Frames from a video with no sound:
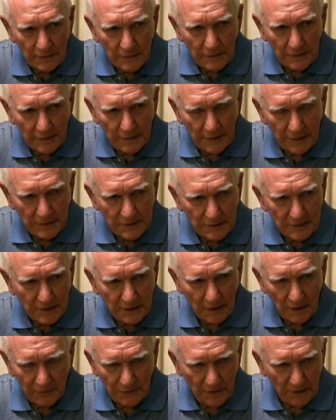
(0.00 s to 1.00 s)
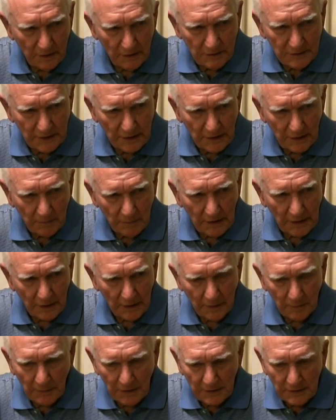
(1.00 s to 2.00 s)
Well, it's tough to lose
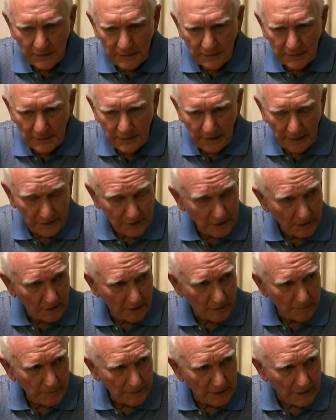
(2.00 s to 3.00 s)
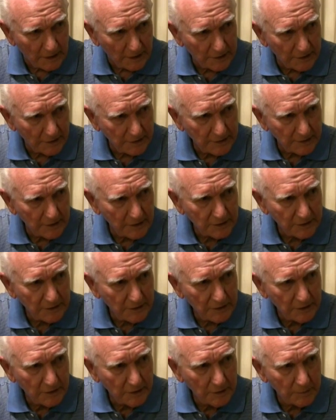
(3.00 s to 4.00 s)
anybody, but right. that's combat. There's nothing
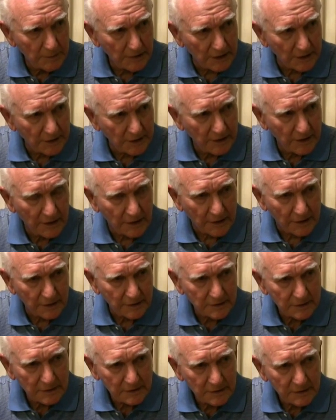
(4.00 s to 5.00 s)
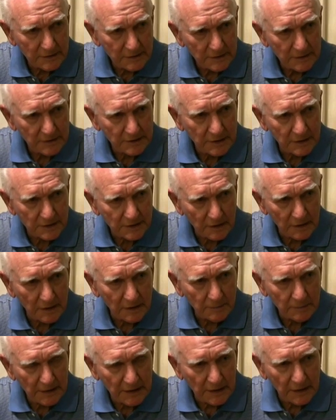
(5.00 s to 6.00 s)
you can do about that. It's it's just
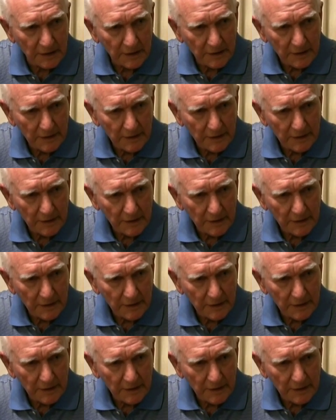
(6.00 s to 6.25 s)
combat.